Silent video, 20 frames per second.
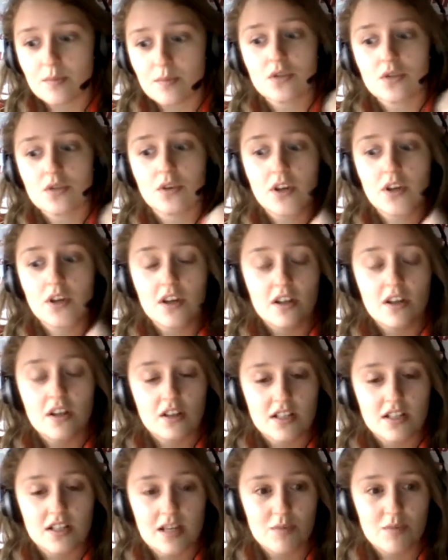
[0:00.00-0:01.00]
So
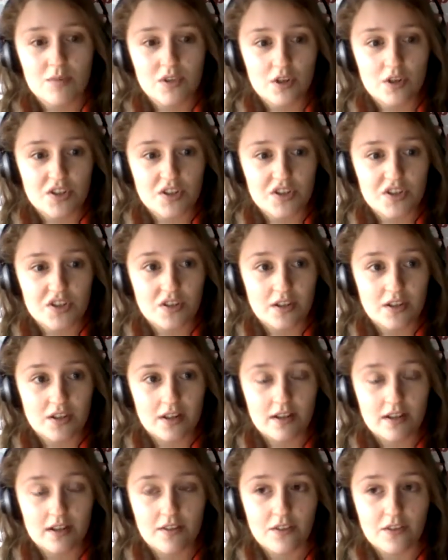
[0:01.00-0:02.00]
the time slots,
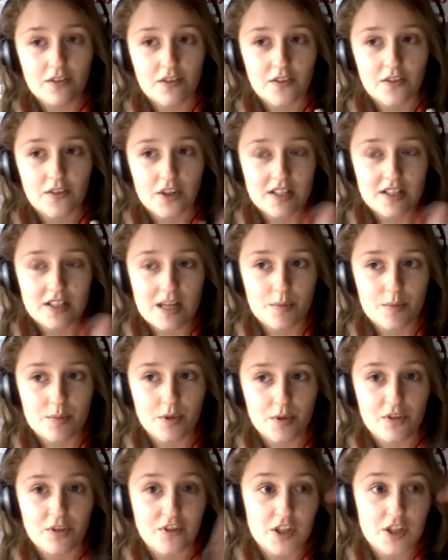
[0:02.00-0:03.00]
for
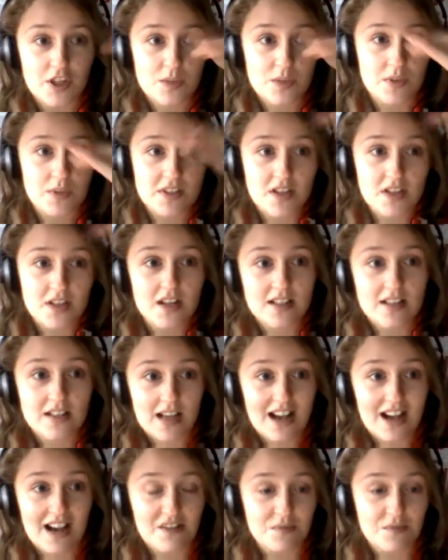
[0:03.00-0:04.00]
example, the first one starts at
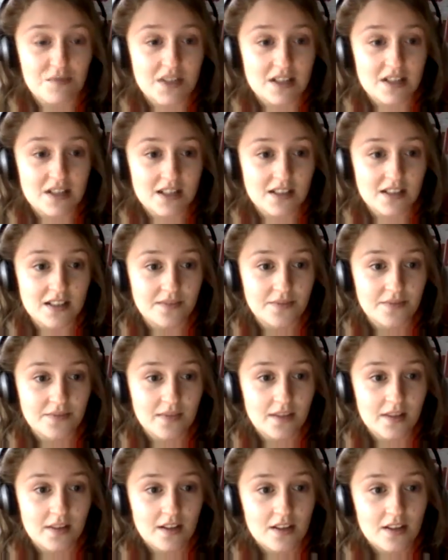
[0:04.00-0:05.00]
half midnight.
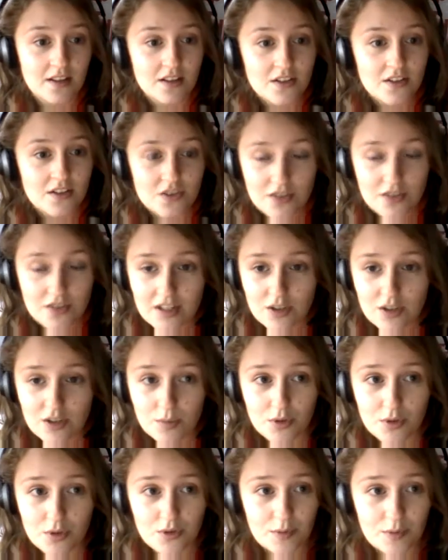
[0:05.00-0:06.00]
So then you
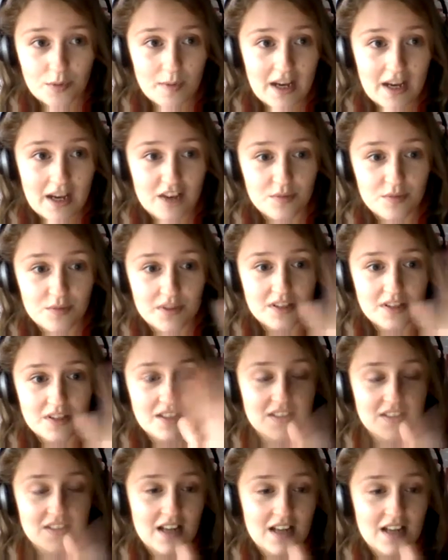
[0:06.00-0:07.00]
book from half
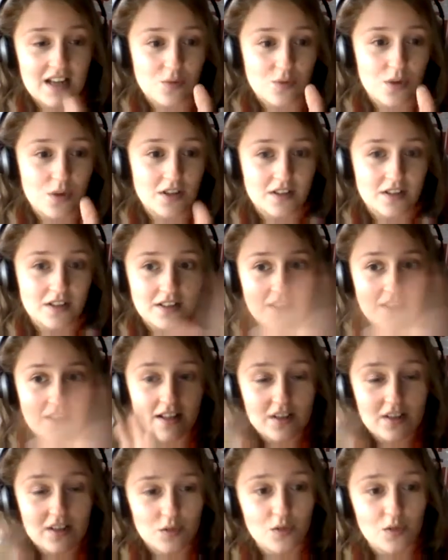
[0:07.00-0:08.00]
midnight to half one, and
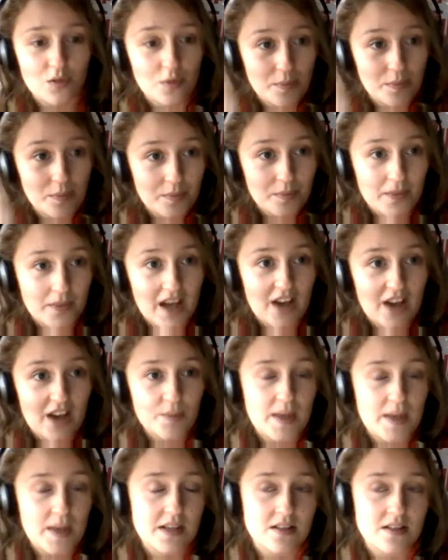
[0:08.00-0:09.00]
it goes from the half
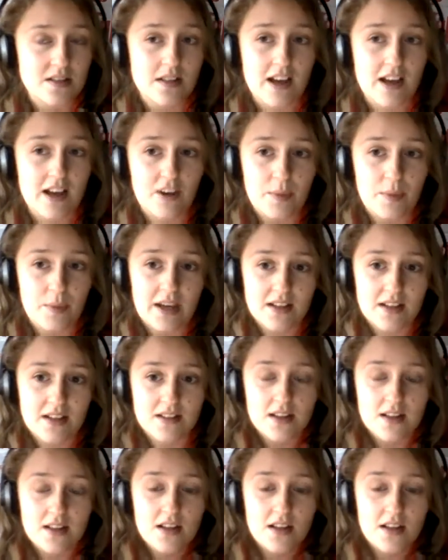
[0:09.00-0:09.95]
past to the half past.